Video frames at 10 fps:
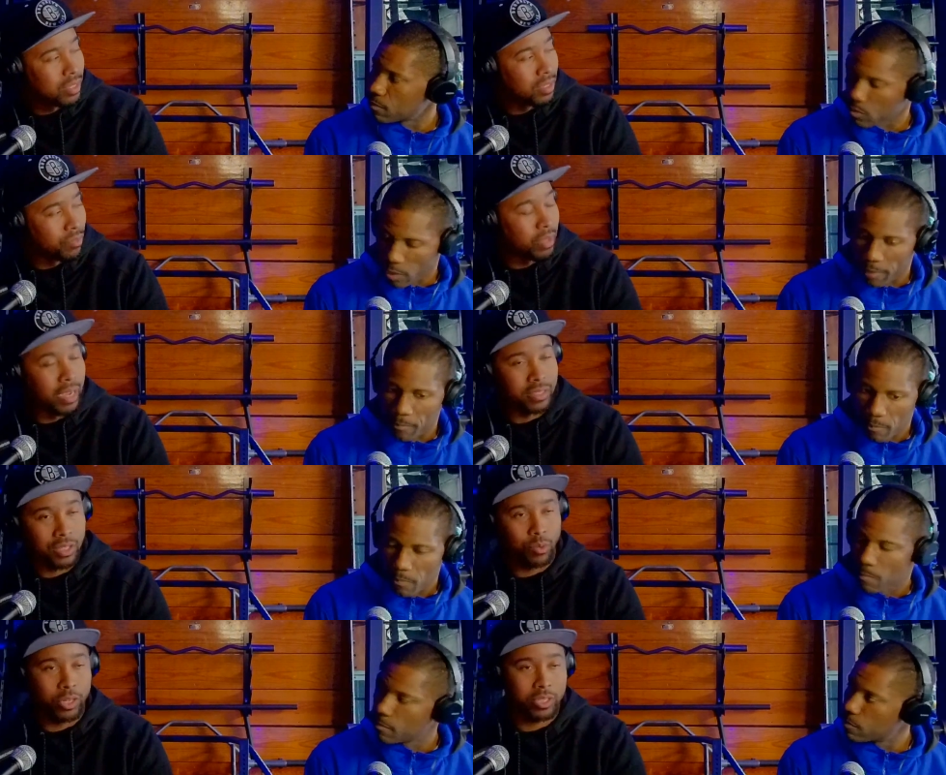Speaker 1: if right. they ask that
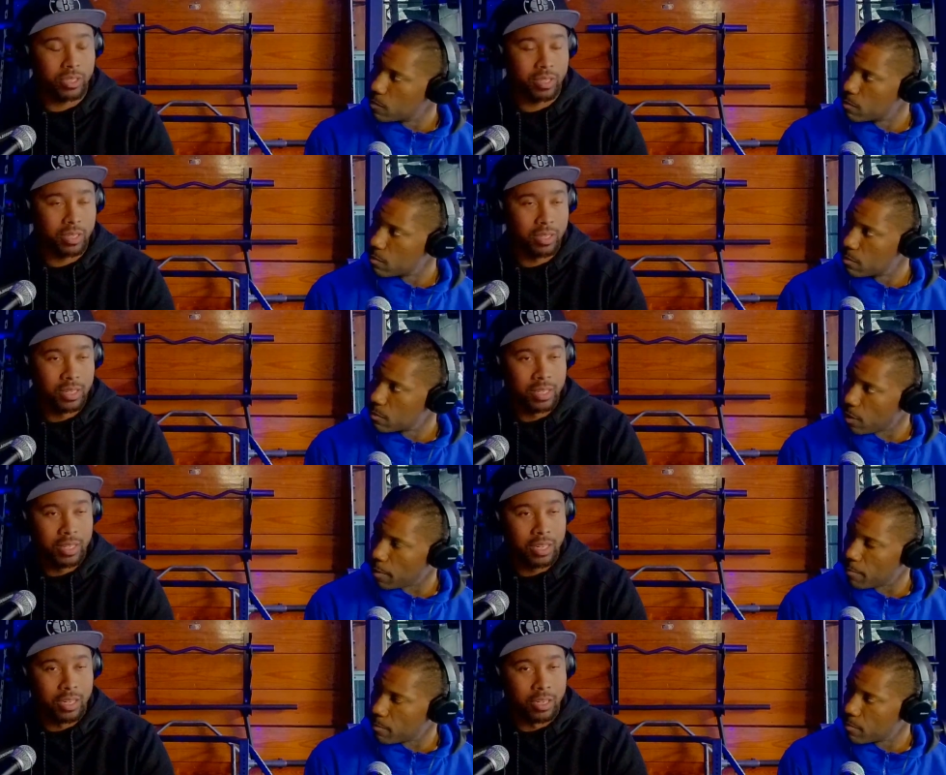question again. Right.
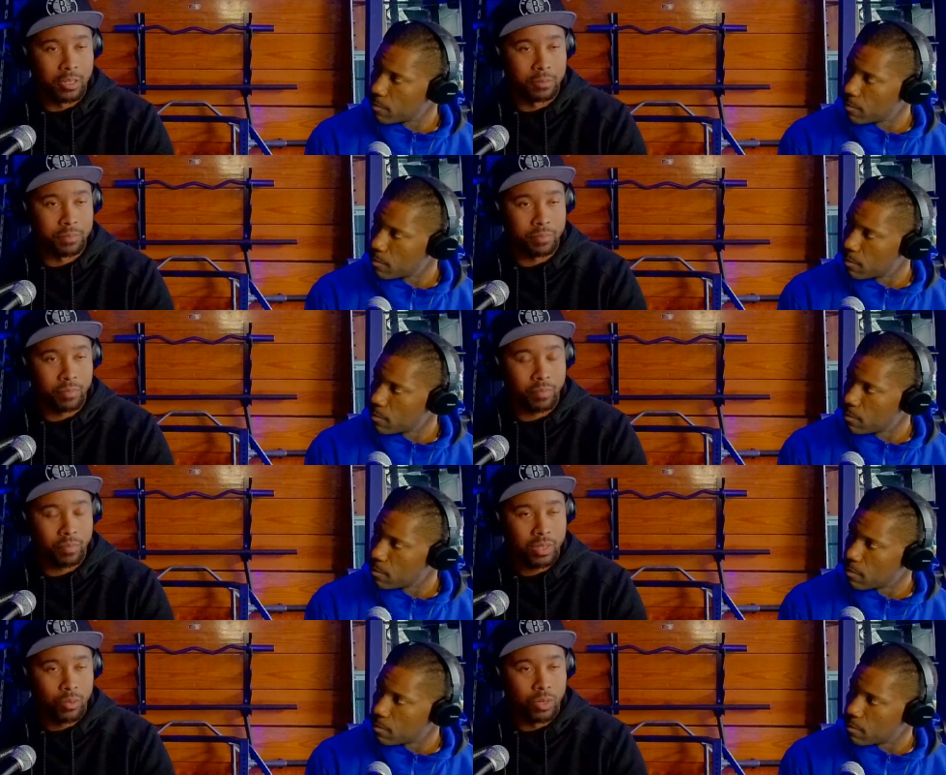Um,
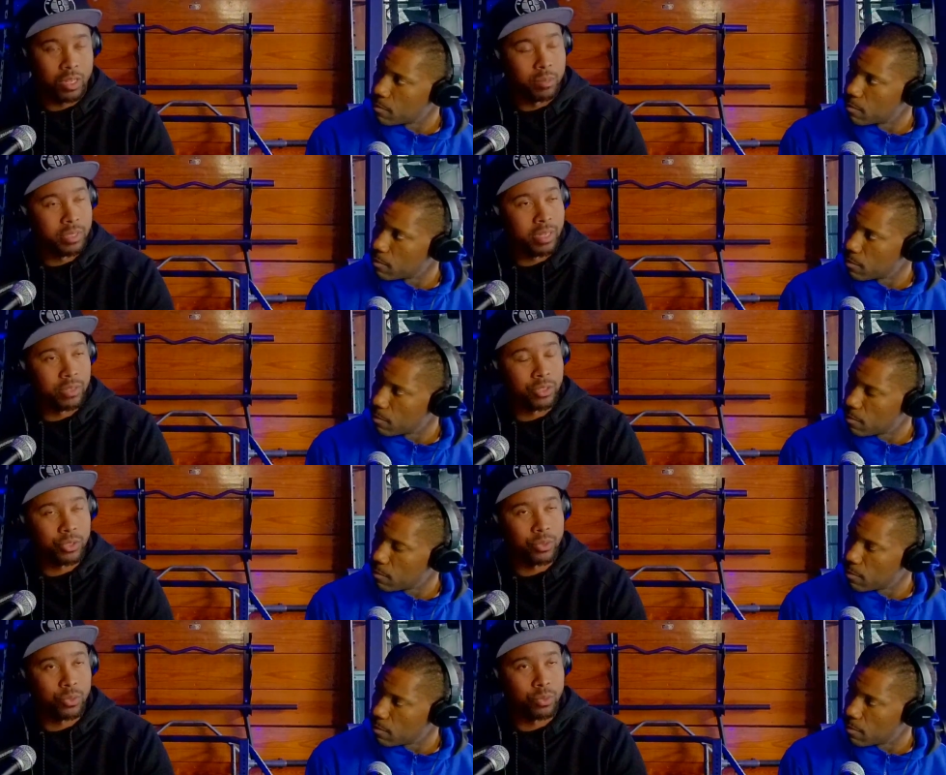when it comes down
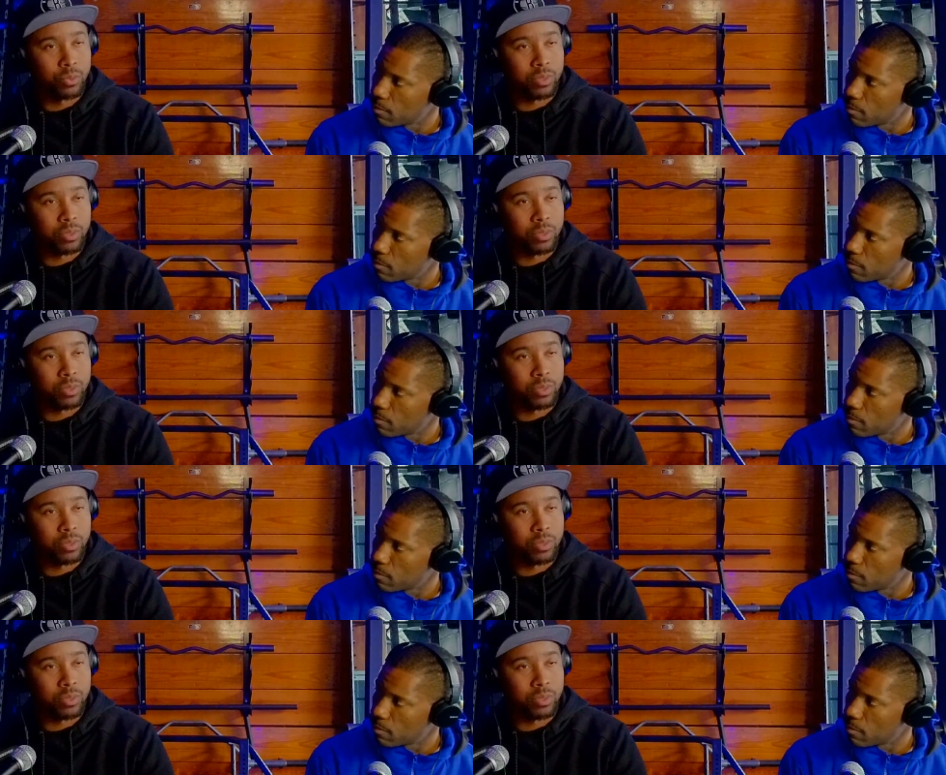to